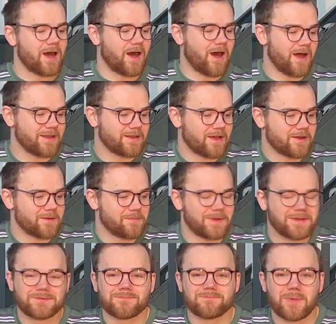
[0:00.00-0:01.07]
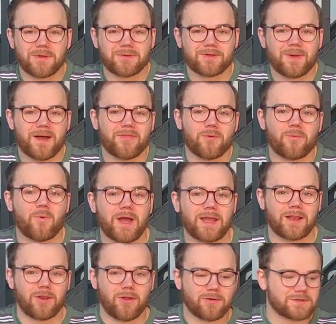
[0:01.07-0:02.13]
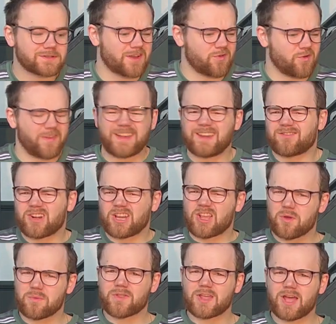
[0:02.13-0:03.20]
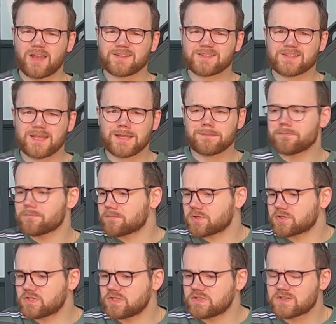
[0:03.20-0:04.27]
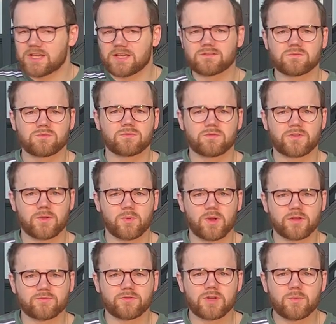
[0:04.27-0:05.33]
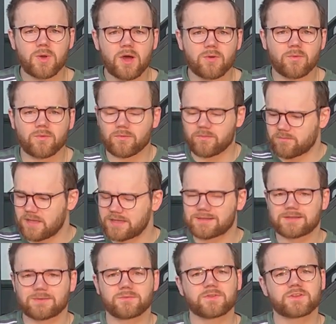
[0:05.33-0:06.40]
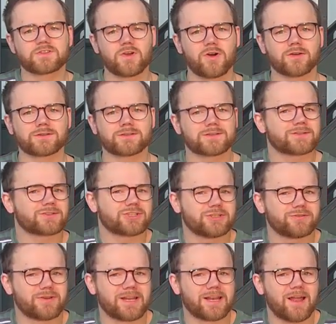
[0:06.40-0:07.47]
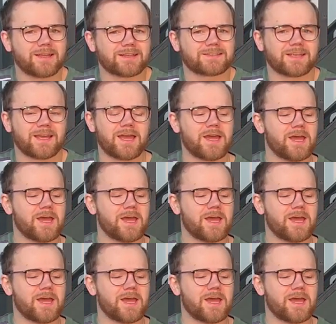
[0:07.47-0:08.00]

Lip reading: I kind of moaned about the white longs. I thought they didn't really go with the colour scheme, but she said, well, they worked really well, blended in with the socks. She really liked it.